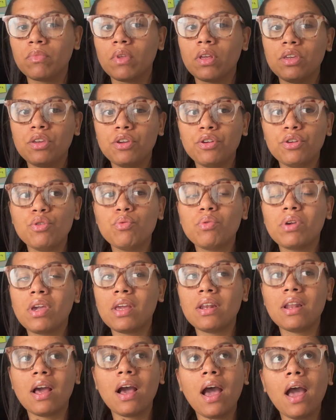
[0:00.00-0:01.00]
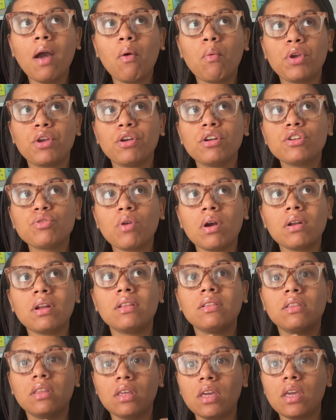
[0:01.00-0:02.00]
you cannot, when you're trying to
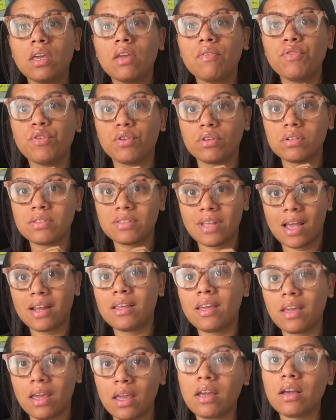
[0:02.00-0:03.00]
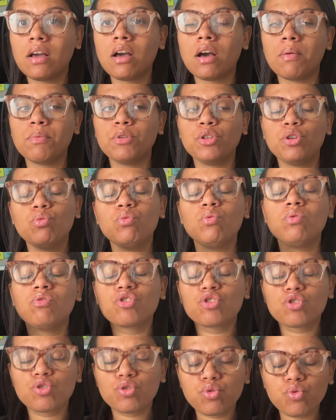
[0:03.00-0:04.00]
leave your steady income, you
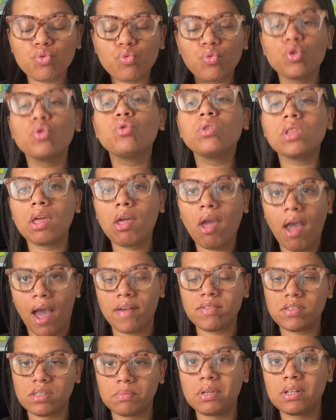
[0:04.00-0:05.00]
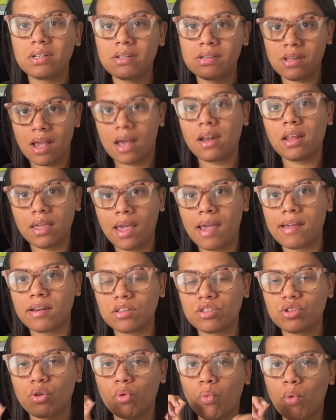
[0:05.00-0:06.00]
truly have to be dedicated
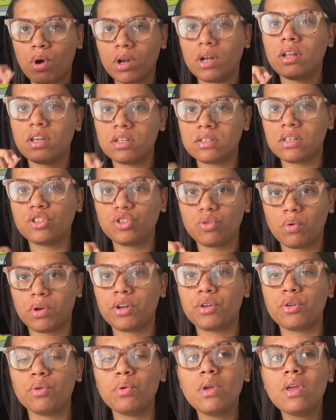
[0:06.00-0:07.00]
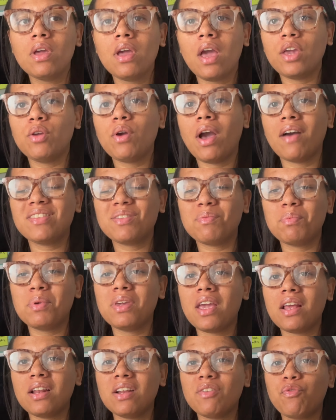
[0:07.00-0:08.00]
to what it is that you want to do. And you have to be
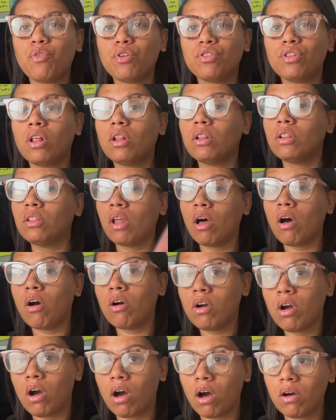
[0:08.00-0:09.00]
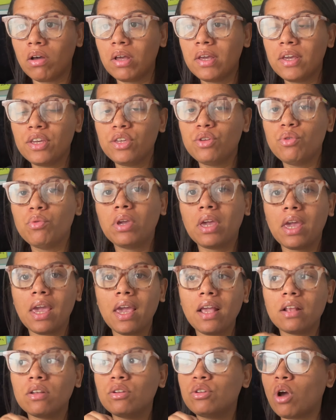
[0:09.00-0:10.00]
in it for the long haul.
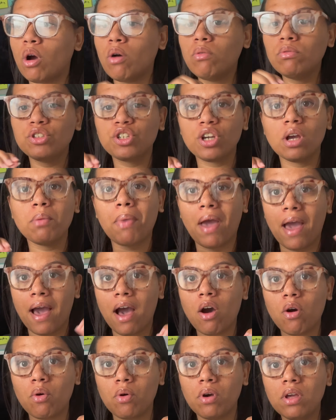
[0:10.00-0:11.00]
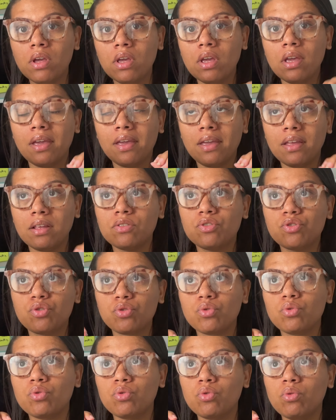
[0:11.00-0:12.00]
Don't jump out
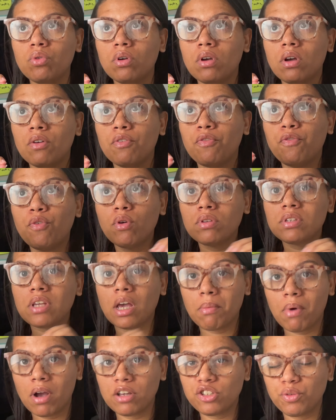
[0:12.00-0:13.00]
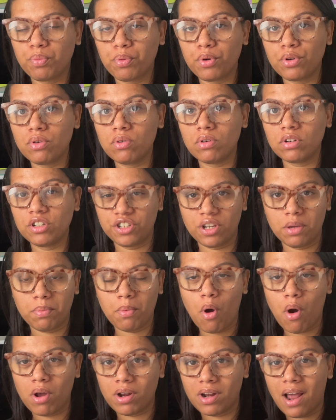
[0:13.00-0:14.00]
into full-time entrepreneurship
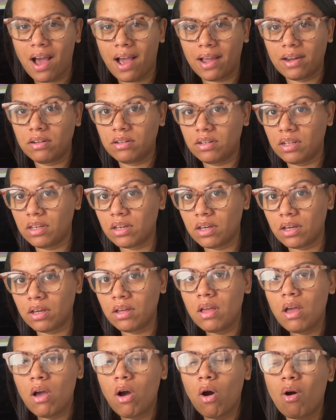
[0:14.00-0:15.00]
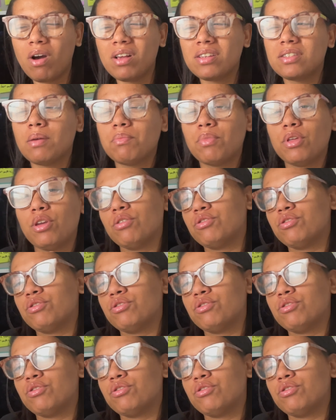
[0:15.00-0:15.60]
on an idea, on something you're